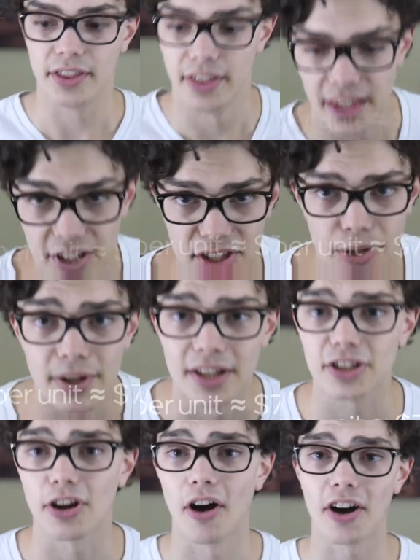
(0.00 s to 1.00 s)
these
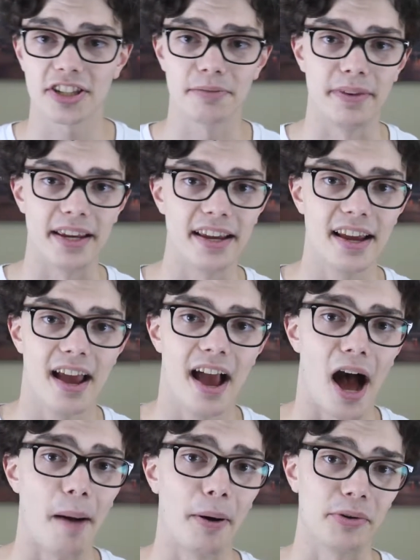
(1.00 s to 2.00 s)
units cost me
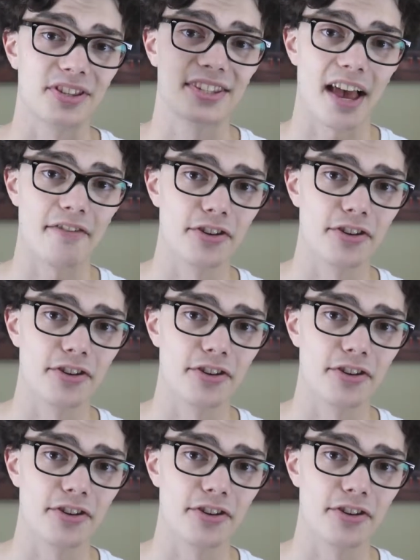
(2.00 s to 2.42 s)
about just